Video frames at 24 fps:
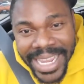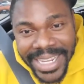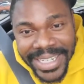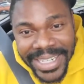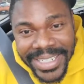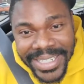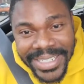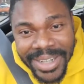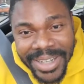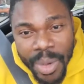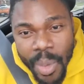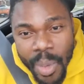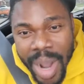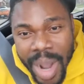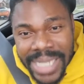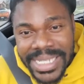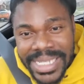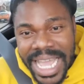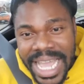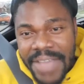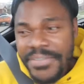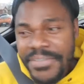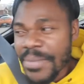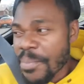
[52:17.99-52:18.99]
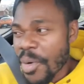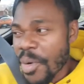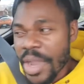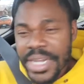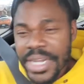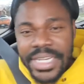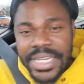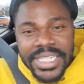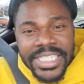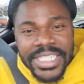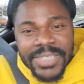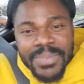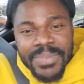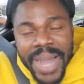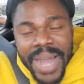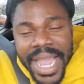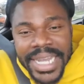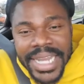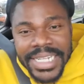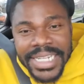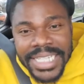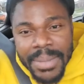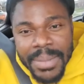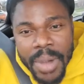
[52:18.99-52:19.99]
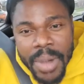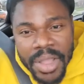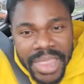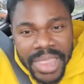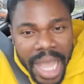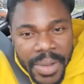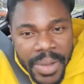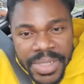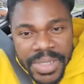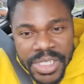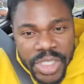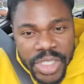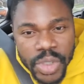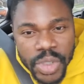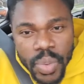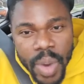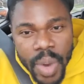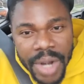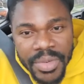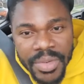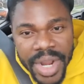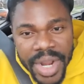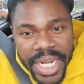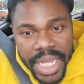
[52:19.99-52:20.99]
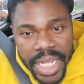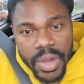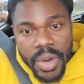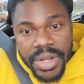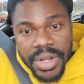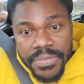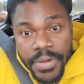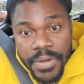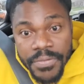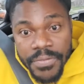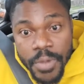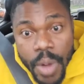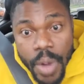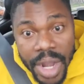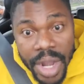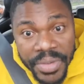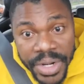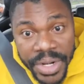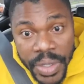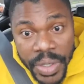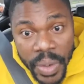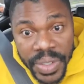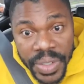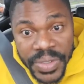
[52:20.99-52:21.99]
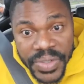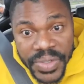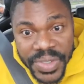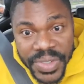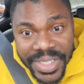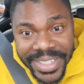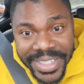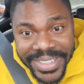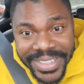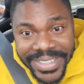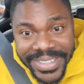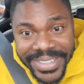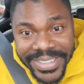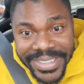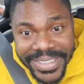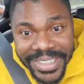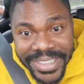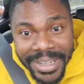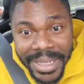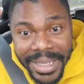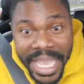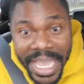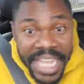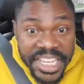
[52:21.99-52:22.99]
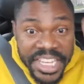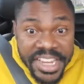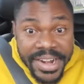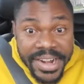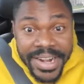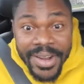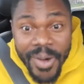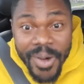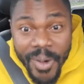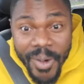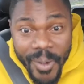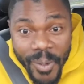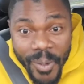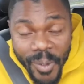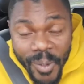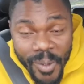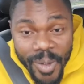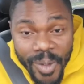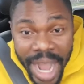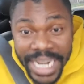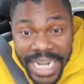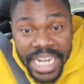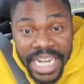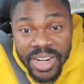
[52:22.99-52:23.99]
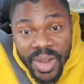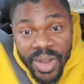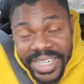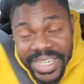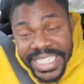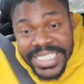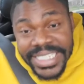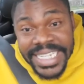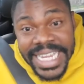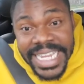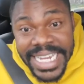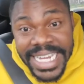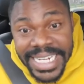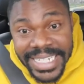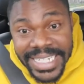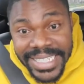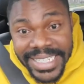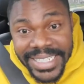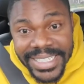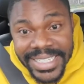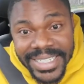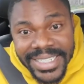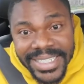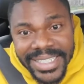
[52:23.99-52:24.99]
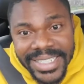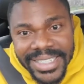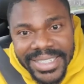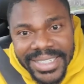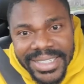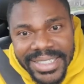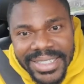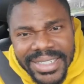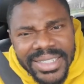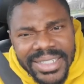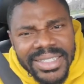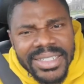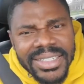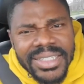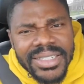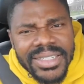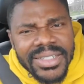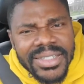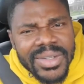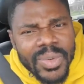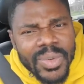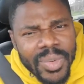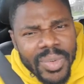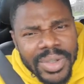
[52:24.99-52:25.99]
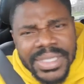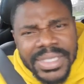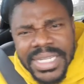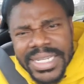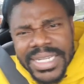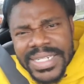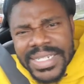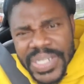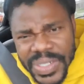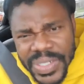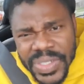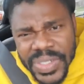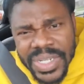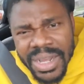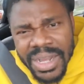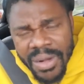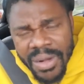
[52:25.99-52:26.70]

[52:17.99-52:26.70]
So when the time comes for them to fly, whilst everybody did is buying it about $1,200, they got it for $400 a year ago and they locked it in.